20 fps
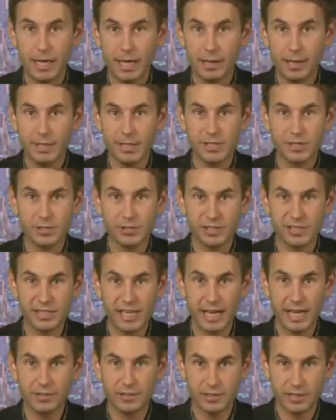p.m. Eastern
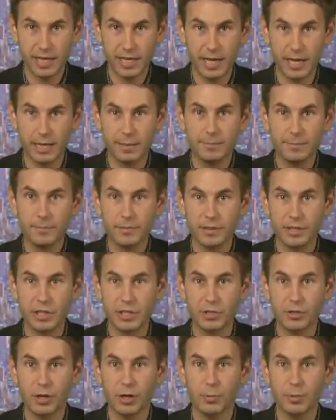Standard Time, the
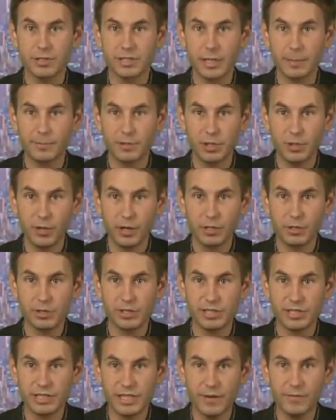euro was up
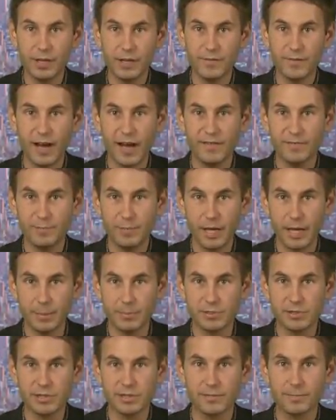275
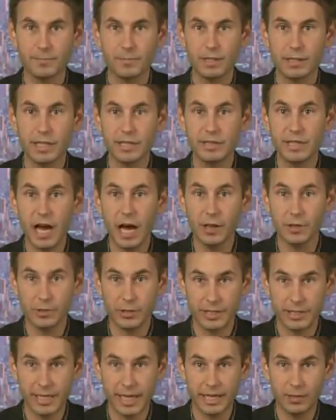pips, the
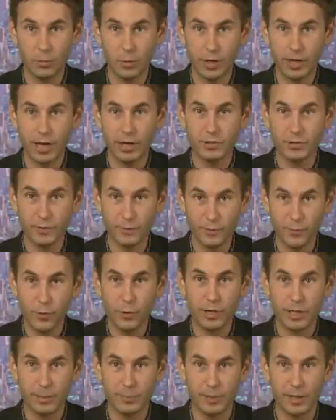dollar had gained
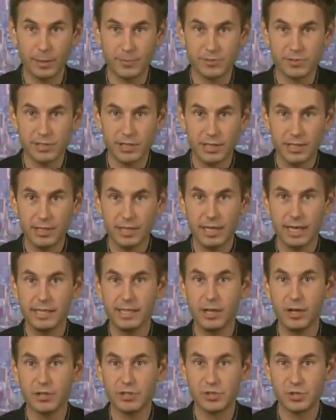140 pips,
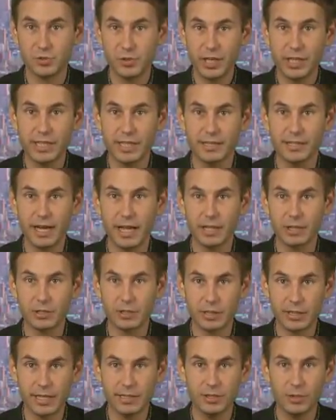and the Australian
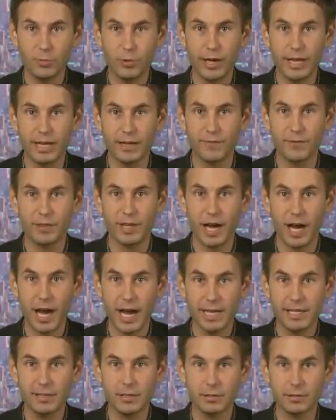dollar led the way for the
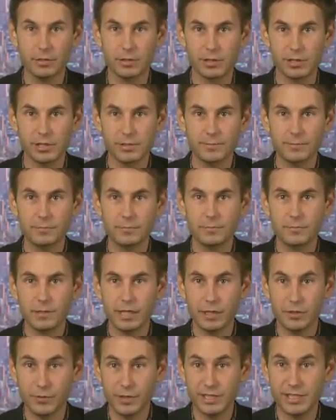high yielders,
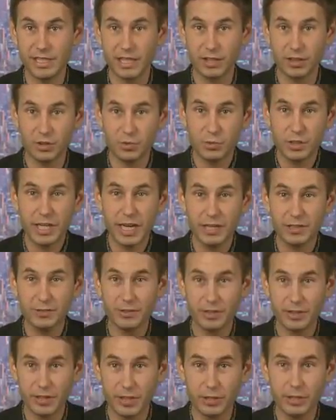increasing
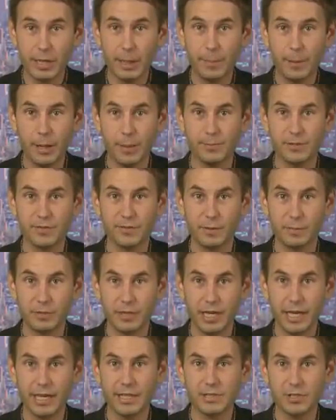330 pips from
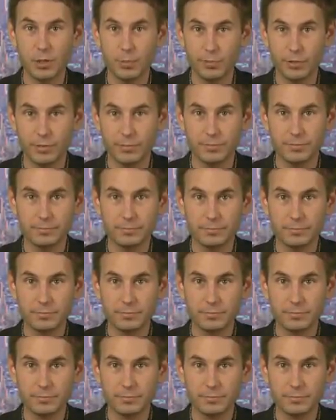today's open.